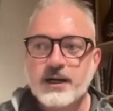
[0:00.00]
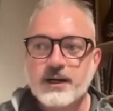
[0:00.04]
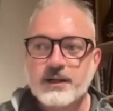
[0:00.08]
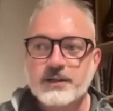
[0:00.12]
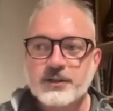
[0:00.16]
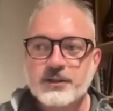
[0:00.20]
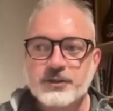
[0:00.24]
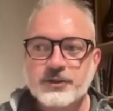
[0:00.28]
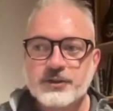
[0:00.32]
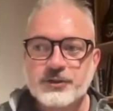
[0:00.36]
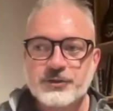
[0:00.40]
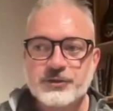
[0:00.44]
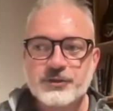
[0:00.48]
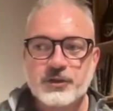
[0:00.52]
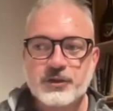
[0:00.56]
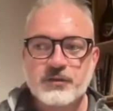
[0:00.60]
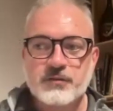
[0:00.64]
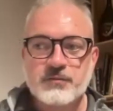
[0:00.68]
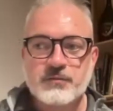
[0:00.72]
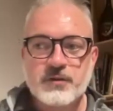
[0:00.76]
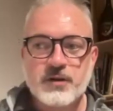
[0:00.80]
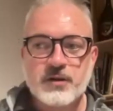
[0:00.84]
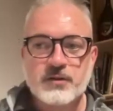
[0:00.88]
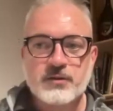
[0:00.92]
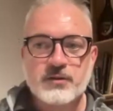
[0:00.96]
The sort
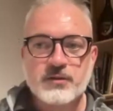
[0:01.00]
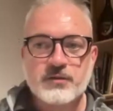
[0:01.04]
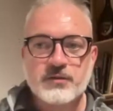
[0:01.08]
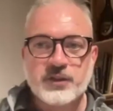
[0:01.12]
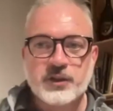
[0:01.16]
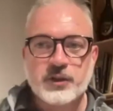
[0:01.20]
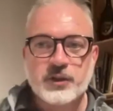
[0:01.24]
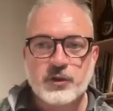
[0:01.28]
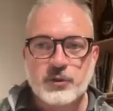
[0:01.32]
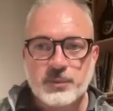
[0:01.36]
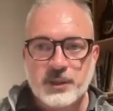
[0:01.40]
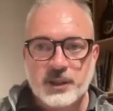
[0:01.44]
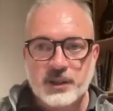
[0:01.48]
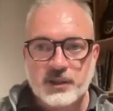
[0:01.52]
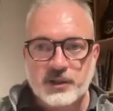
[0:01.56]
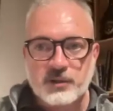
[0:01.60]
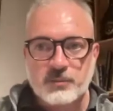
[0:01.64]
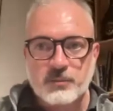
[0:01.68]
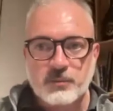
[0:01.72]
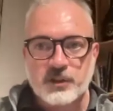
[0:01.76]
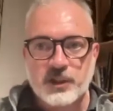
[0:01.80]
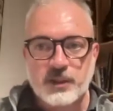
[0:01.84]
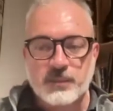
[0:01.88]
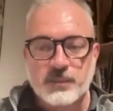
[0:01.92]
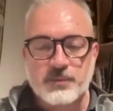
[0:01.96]
of the Vino Nobile de
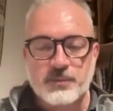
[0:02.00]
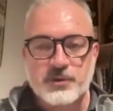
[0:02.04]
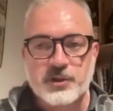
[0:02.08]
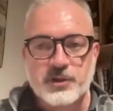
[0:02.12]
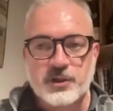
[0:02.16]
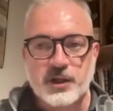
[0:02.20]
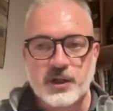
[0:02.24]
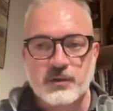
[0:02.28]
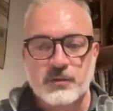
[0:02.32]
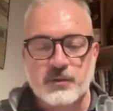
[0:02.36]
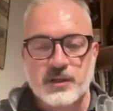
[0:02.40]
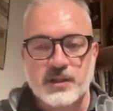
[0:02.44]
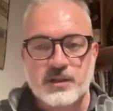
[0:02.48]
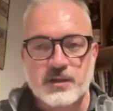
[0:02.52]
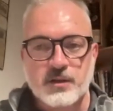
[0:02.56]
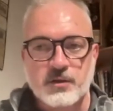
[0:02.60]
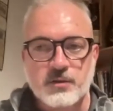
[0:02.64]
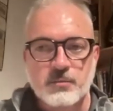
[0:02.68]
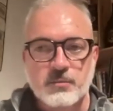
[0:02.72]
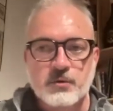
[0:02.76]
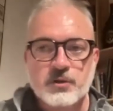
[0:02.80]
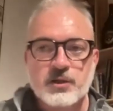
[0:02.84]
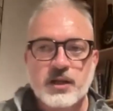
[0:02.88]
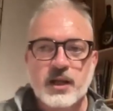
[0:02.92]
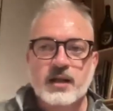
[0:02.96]
Montepulciano is
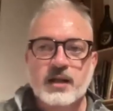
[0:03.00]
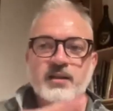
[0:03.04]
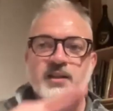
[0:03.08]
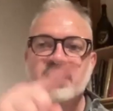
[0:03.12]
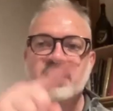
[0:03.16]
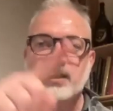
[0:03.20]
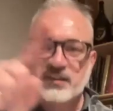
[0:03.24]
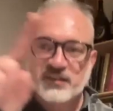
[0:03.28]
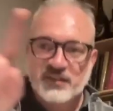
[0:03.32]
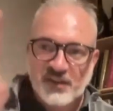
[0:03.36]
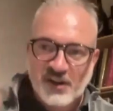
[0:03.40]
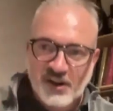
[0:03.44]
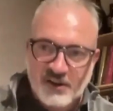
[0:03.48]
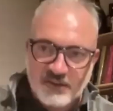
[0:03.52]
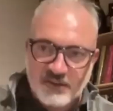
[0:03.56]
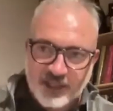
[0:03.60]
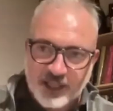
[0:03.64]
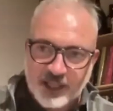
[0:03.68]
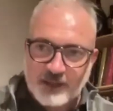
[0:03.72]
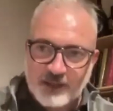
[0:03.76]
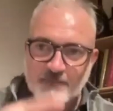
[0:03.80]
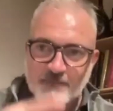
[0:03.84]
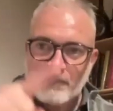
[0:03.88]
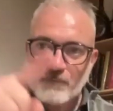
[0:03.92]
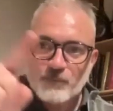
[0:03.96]
almost like
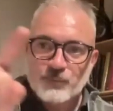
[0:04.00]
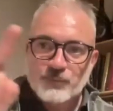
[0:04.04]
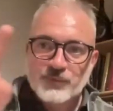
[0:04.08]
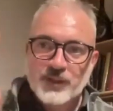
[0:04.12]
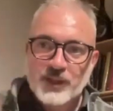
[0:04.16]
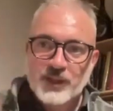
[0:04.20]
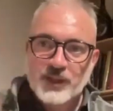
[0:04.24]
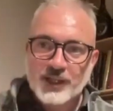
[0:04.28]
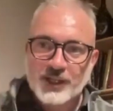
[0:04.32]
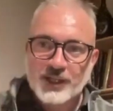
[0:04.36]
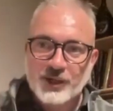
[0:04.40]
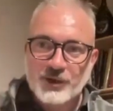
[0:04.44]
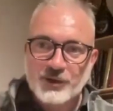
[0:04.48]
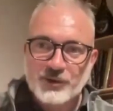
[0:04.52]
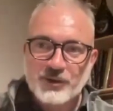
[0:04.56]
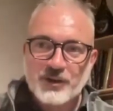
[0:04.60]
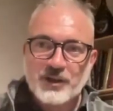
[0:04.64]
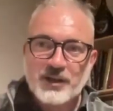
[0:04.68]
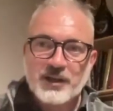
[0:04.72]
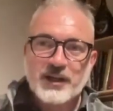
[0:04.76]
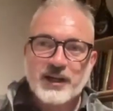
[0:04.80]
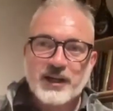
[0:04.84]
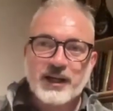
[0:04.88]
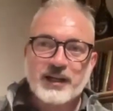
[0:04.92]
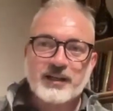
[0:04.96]
spheric, you know,
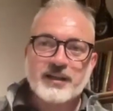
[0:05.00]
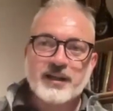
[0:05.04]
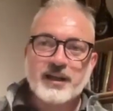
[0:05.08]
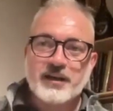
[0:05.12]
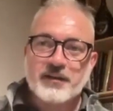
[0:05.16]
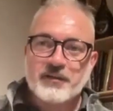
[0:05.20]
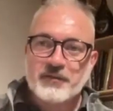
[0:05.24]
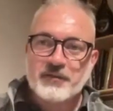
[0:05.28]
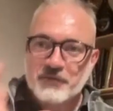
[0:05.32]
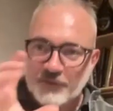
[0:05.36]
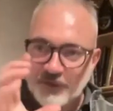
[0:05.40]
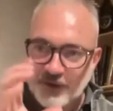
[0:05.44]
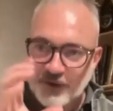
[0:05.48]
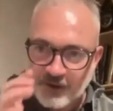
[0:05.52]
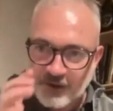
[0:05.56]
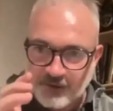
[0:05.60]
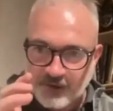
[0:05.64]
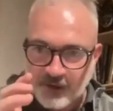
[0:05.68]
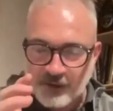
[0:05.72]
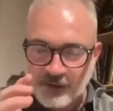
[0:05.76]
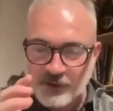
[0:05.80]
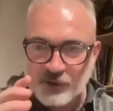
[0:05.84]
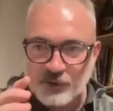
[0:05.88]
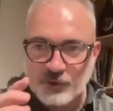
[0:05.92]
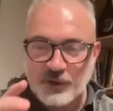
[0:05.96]
and
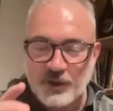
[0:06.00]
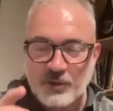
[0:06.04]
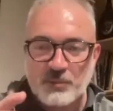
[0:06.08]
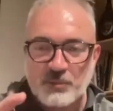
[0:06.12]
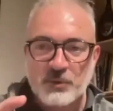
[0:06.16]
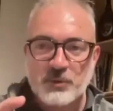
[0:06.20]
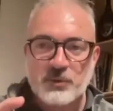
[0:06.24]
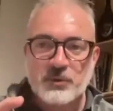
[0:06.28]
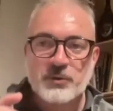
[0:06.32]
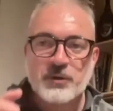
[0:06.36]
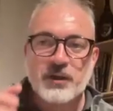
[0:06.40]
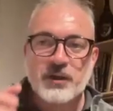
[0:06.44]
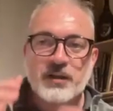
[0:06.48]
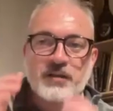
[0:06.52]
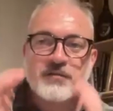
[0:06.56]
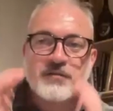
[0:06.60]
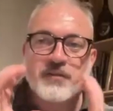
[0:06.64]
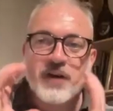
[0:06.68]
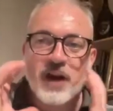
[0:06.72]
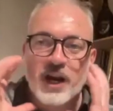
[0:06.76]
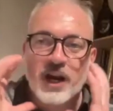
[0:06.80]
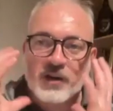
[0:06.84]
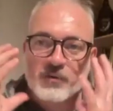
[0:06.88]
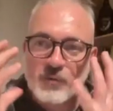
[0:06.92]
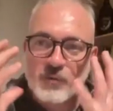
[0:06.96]
very enjoyable and
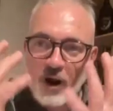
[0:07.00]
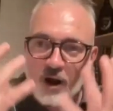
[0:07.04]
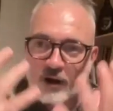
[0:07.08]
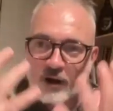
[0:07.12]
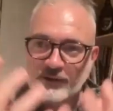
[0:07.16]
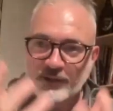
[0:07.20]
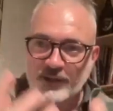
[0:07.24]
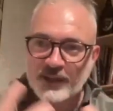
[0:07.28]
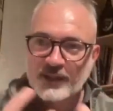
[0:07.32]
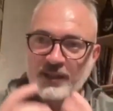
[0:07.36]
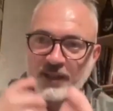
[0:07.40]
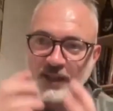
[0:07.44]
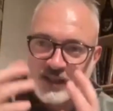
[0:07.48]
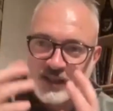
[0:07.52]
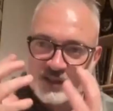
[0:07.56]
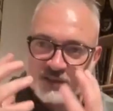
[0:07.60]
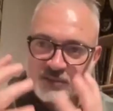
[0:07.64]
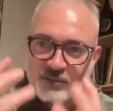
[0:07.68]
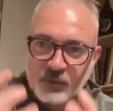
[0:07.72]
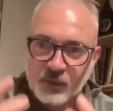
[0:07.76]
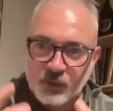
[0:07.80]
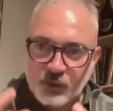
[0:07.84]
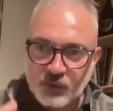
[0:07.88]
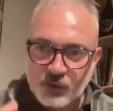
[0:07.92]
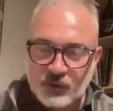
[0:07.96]
very rounded and
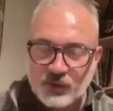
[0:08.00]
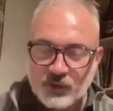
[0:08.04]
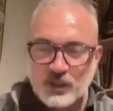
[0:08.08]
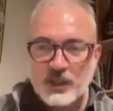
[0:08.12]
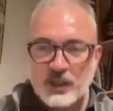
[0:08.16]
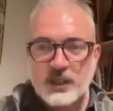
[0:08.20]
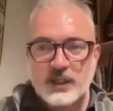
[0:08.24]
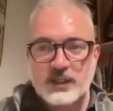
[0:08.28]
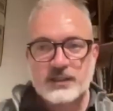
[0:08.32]
smooth.